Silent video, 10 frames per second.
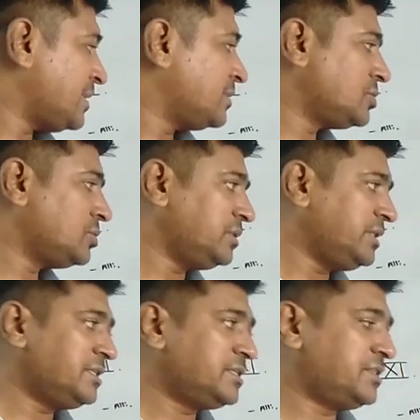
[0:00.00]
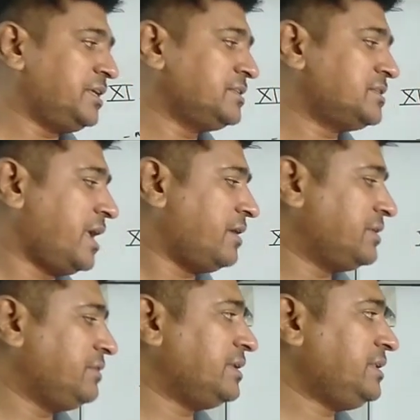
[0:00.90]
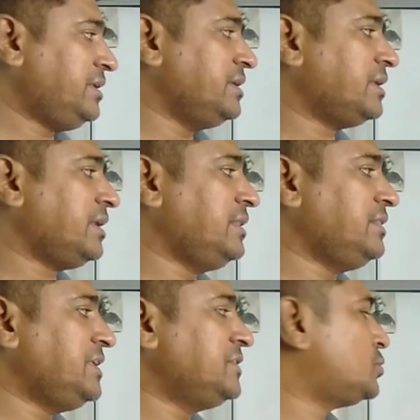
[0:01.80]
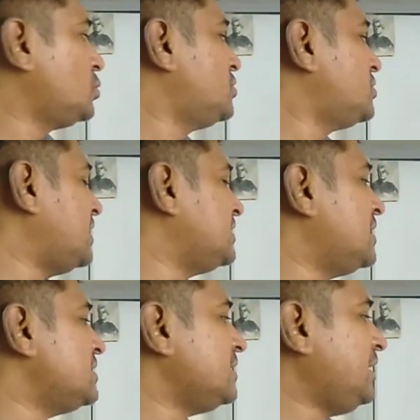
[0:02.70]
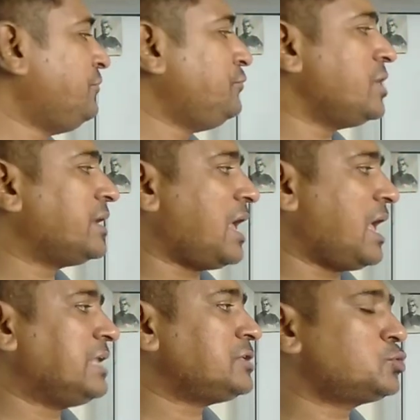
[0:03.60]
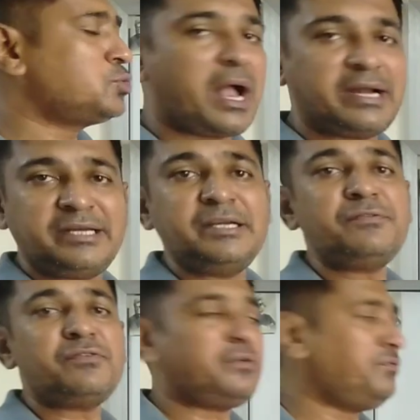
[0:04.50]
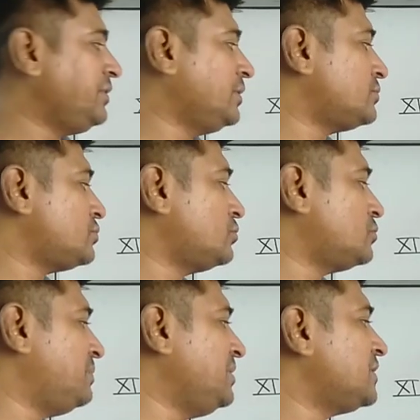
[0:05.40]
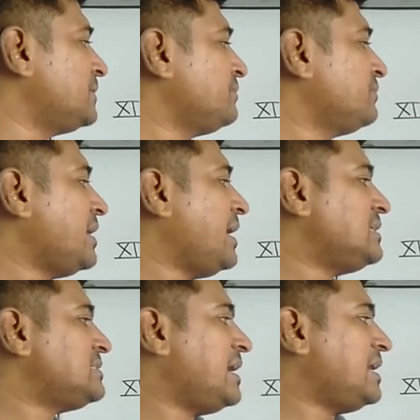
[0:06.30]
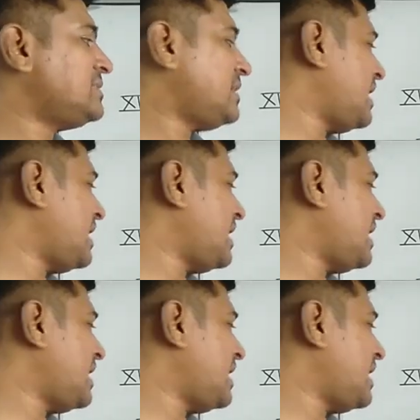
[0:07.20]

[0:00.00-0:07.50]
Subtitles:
So these things have given here in these two stanzas. If you are asked to identify figures of speech, SS